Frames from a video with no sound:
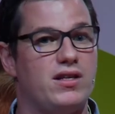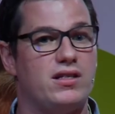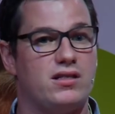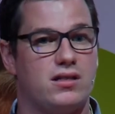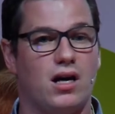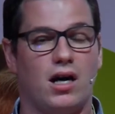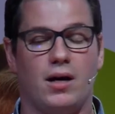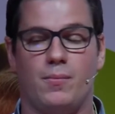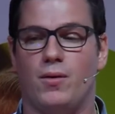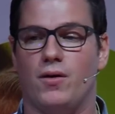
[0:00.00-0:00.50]
this
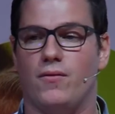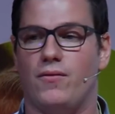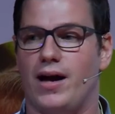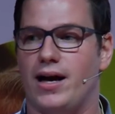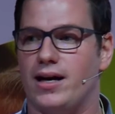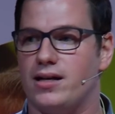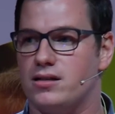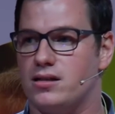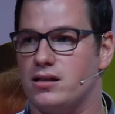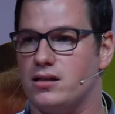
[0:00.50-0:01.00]
type of
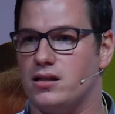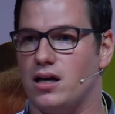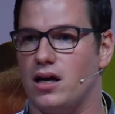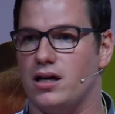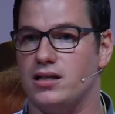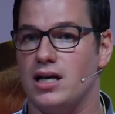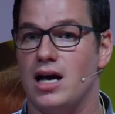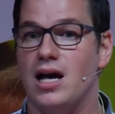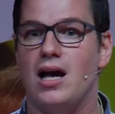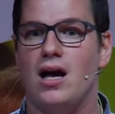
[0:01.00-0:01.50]

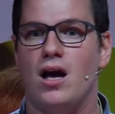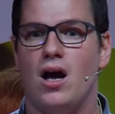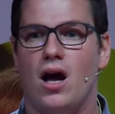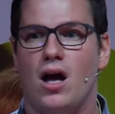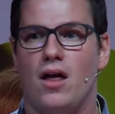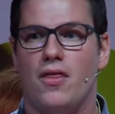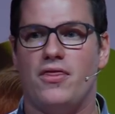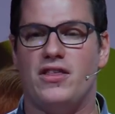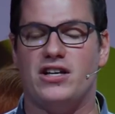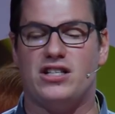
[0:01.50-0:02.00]
exercise,
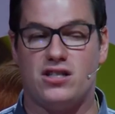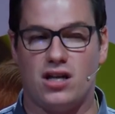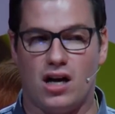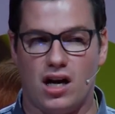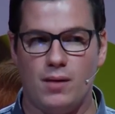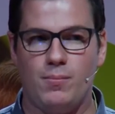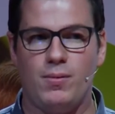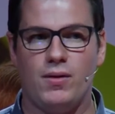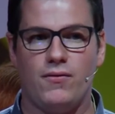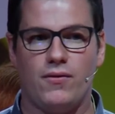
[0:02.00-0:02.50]
the
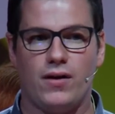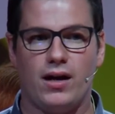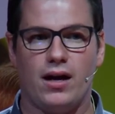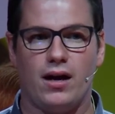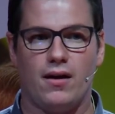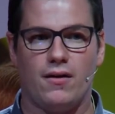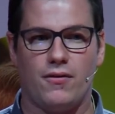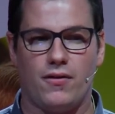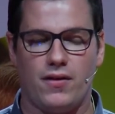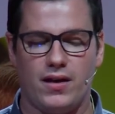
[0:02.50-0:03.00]
type of
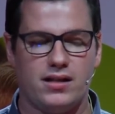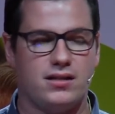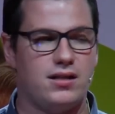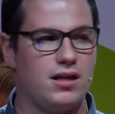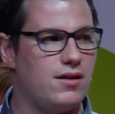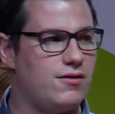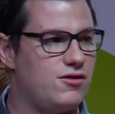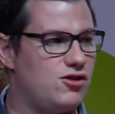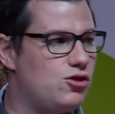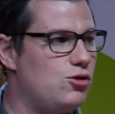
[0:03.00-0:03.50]
things
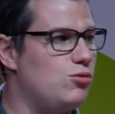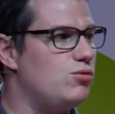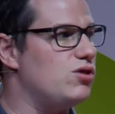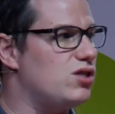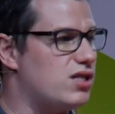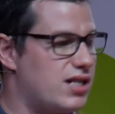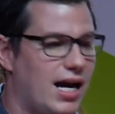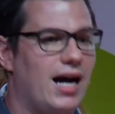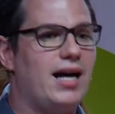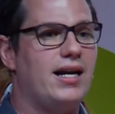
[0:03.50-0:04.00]
that the
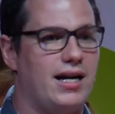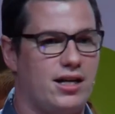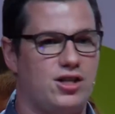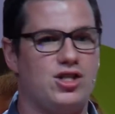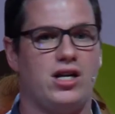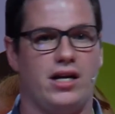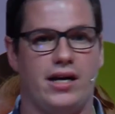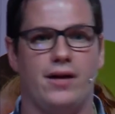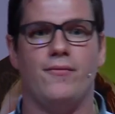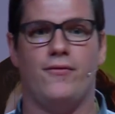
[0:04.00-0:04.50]
students can
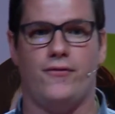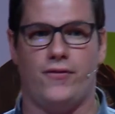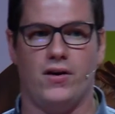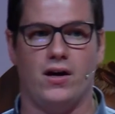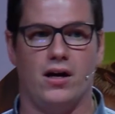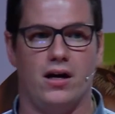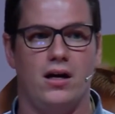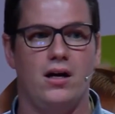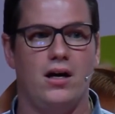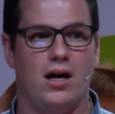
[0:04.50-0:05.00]
actually
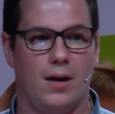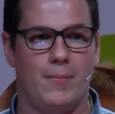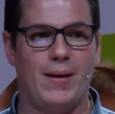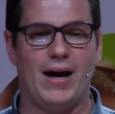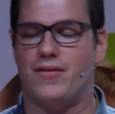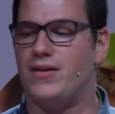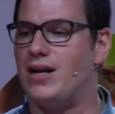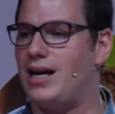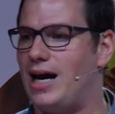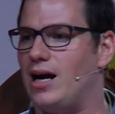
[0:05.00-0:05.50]
infer
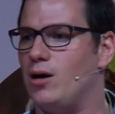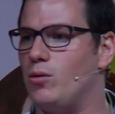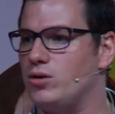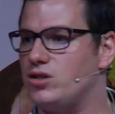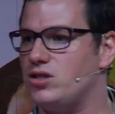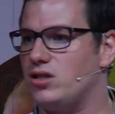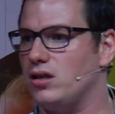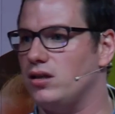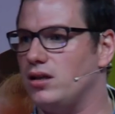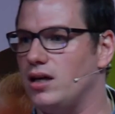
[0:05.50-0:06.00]
about the
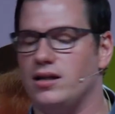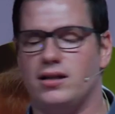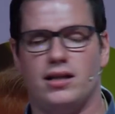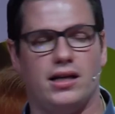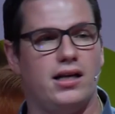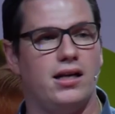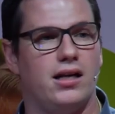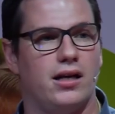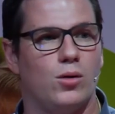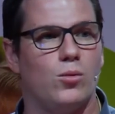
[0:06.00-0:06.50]
language that they're
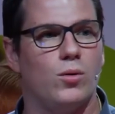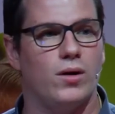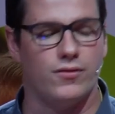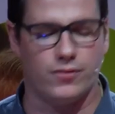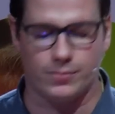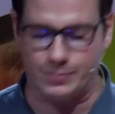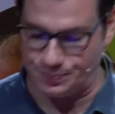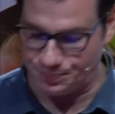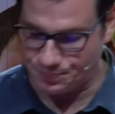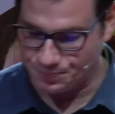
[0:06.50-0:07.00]
dealing
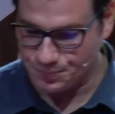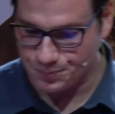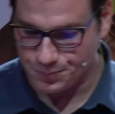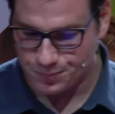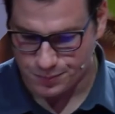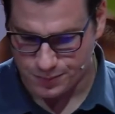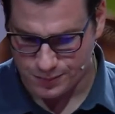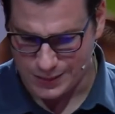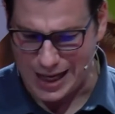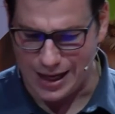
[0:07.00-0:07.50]
with.
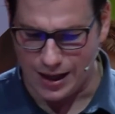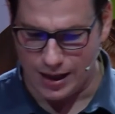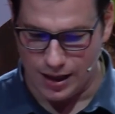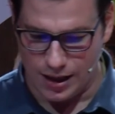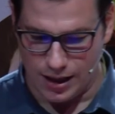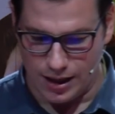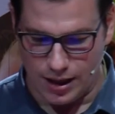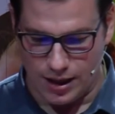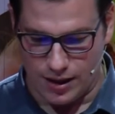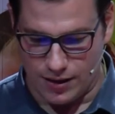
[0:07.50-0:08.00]

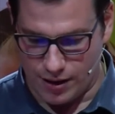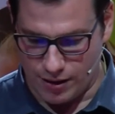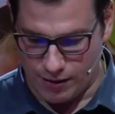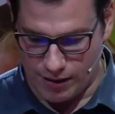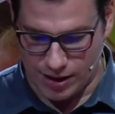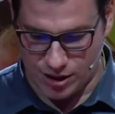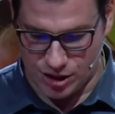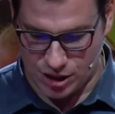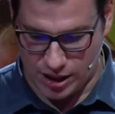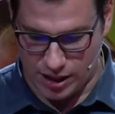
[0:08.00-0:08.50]
They're
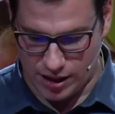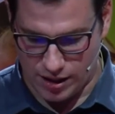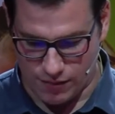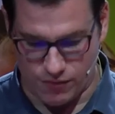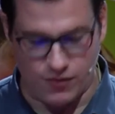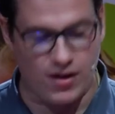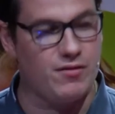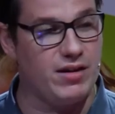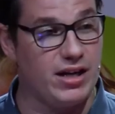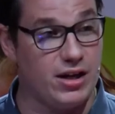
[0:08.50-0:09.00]
actually
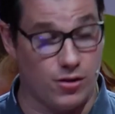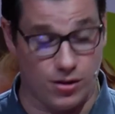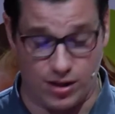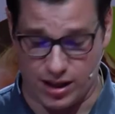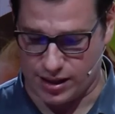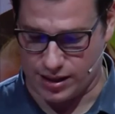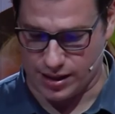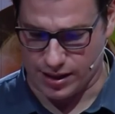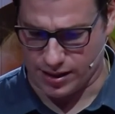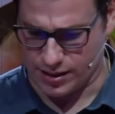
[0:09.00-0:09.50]
very good
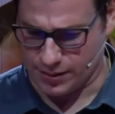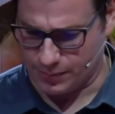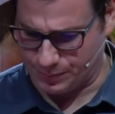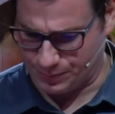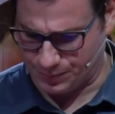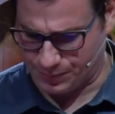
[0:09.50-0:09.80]
at it.